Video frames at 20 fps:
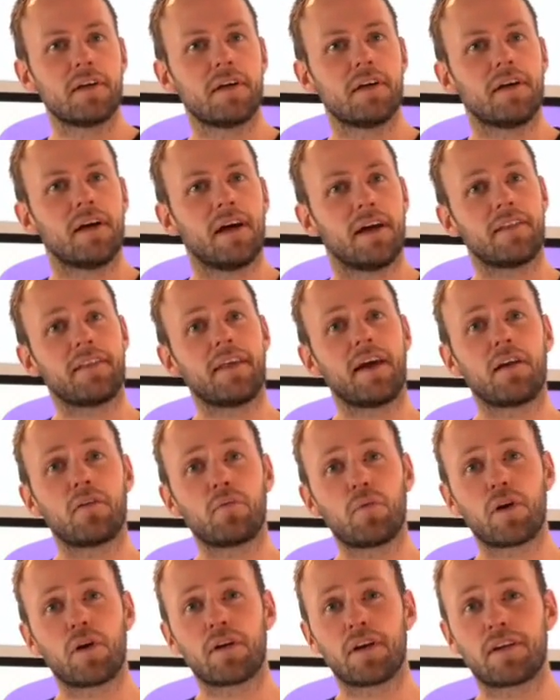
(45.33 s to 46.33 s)
And then
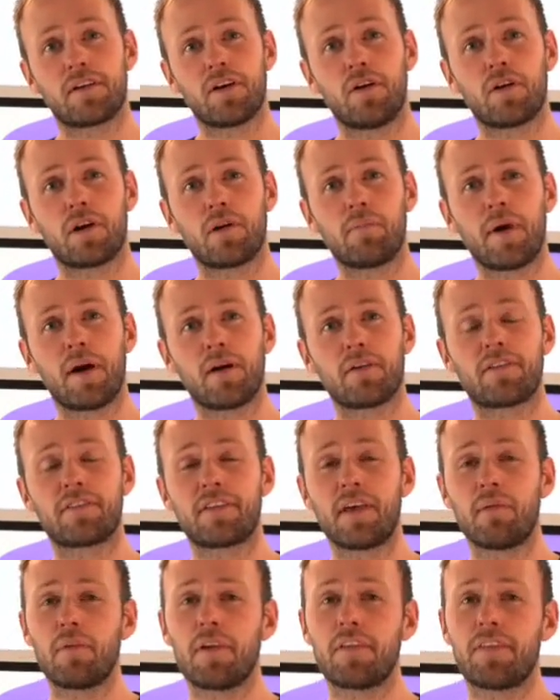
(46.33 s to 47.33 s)
we're going to talk about
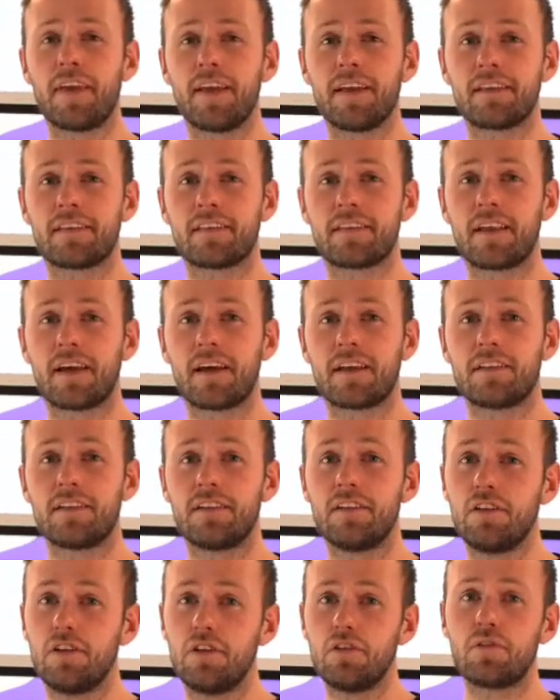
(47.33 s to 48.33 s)
some of the things that
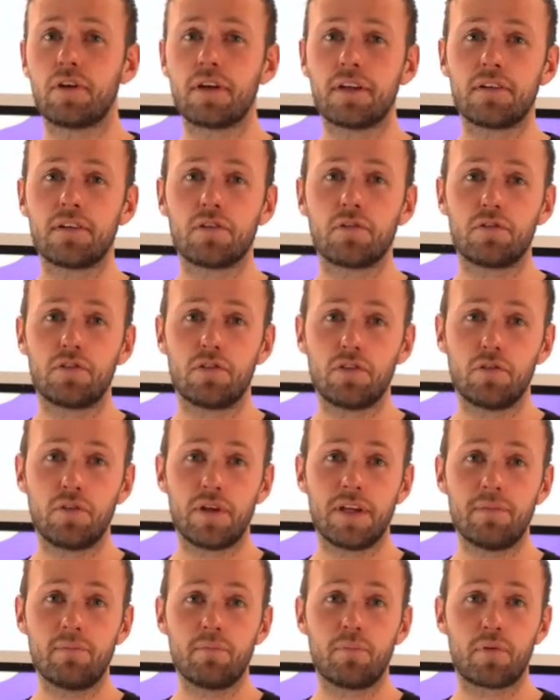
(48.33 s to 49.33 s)
you can do to
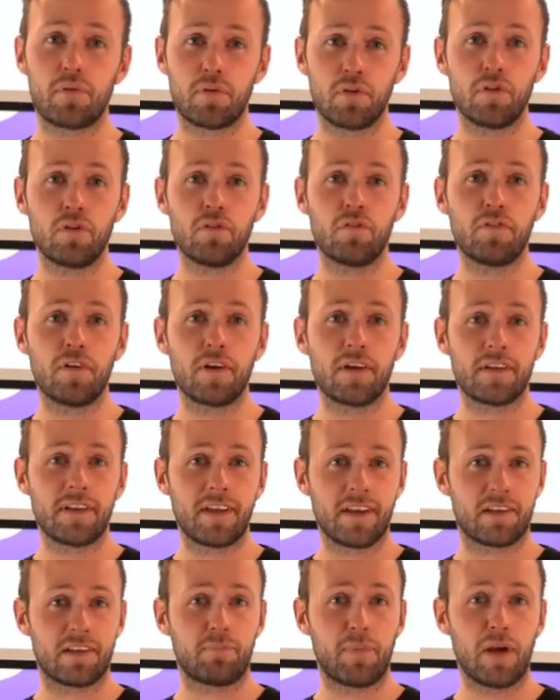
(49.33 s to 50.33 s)
improve the
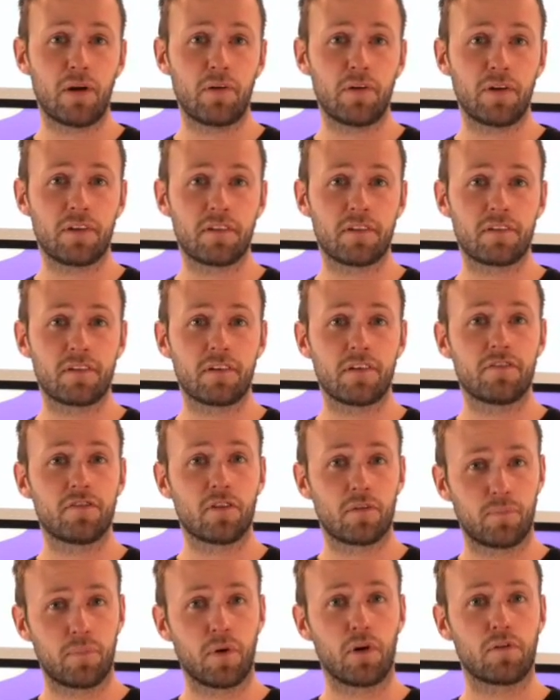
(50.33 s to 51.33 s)
experience for
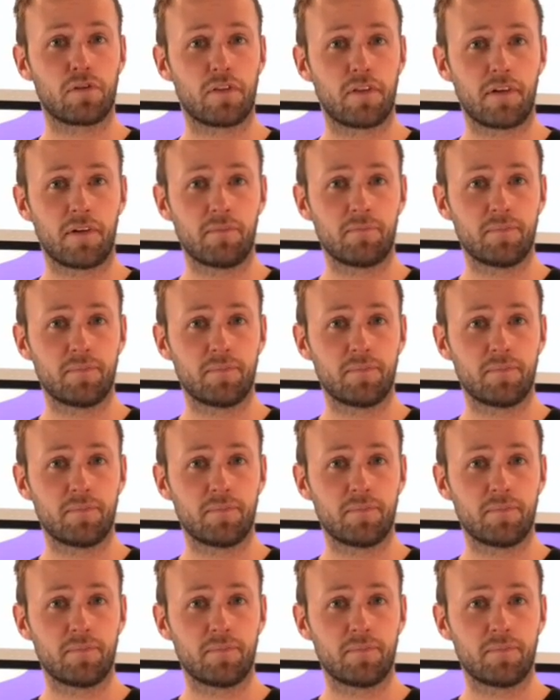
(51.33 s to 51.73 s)
both of them.